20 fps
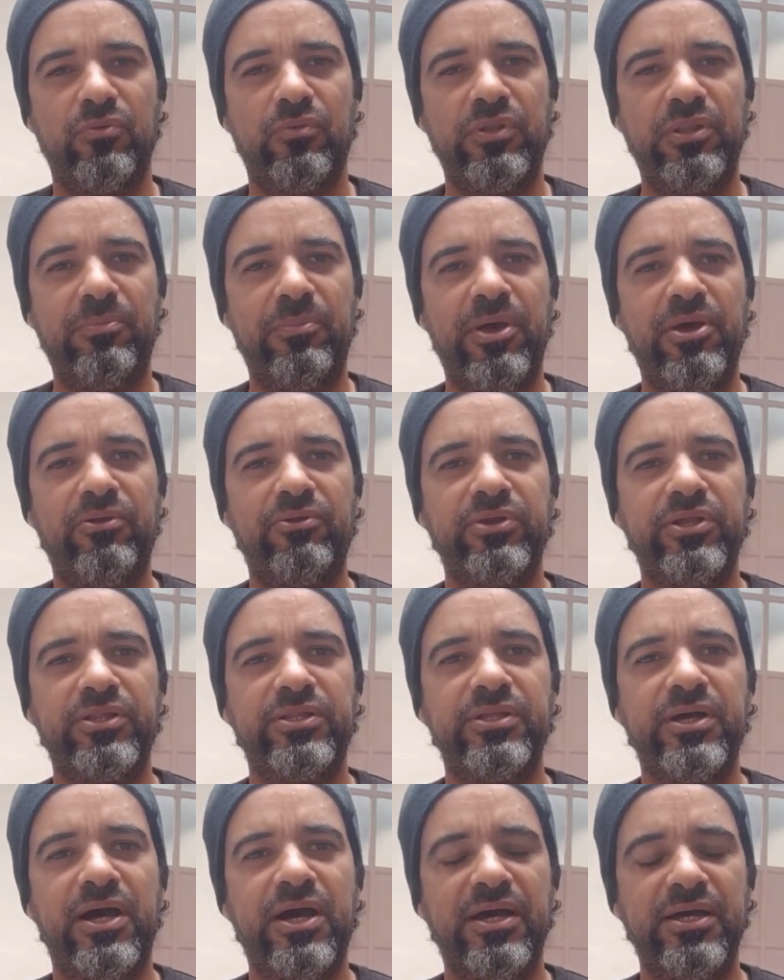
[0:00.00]
the battery
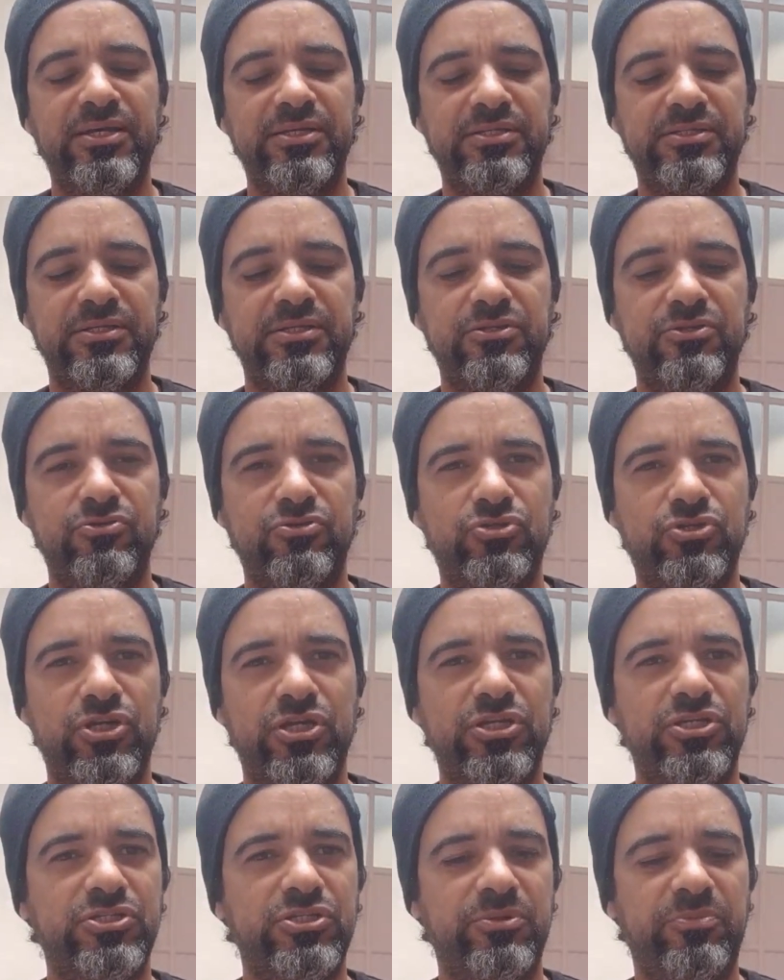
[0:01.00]
dies and you
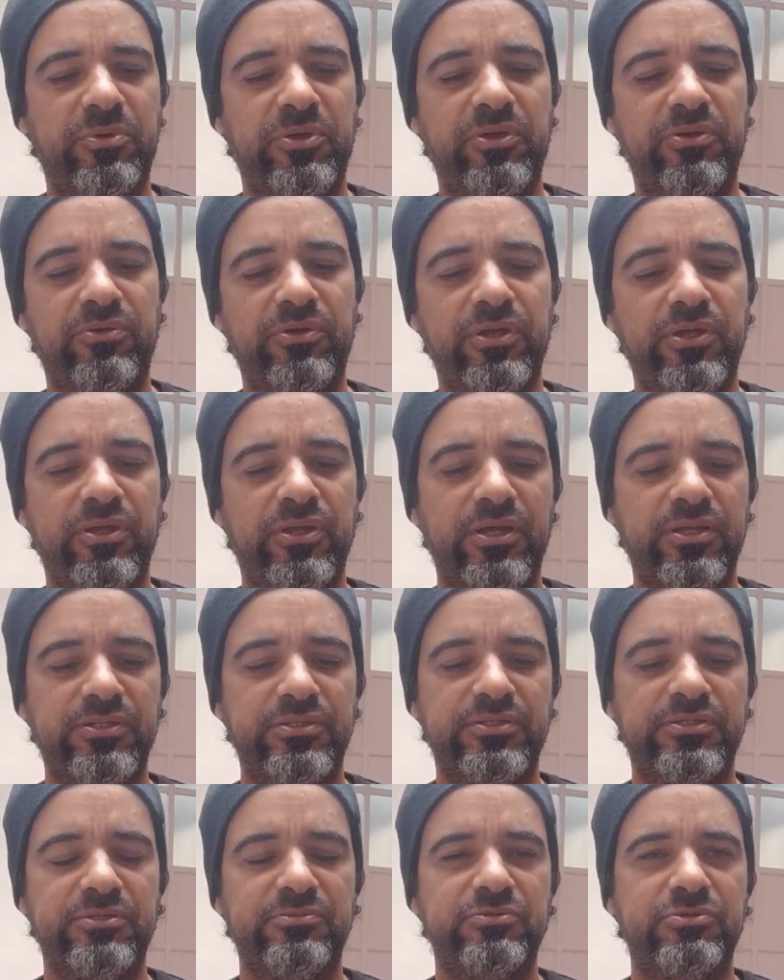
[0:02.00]
change the battery and
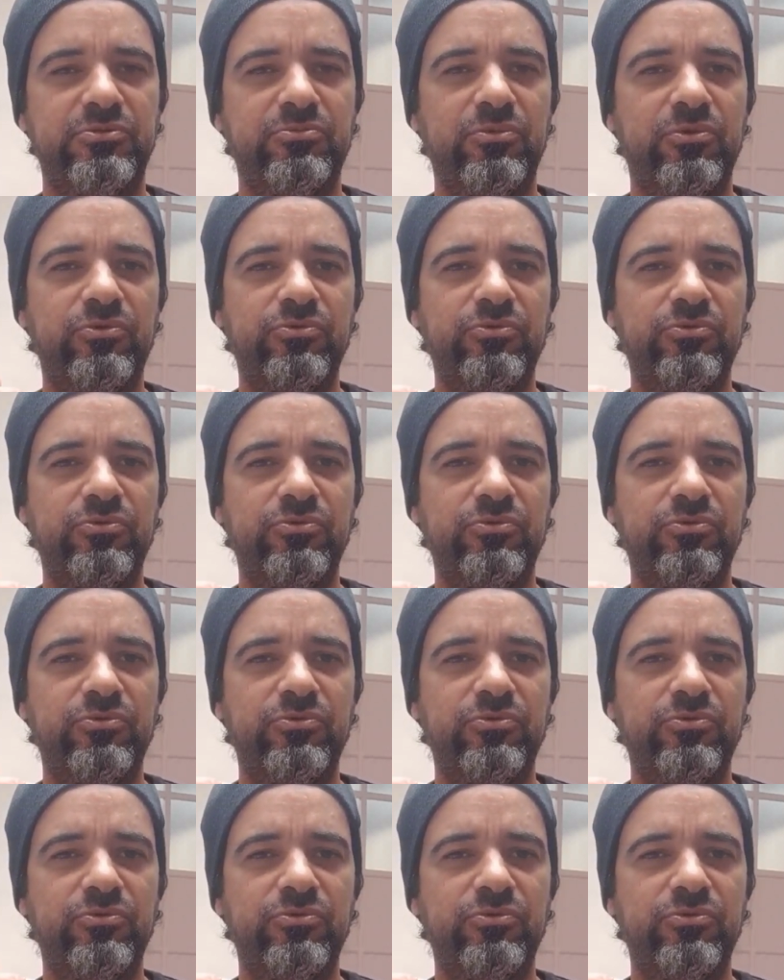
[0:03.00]
it seems to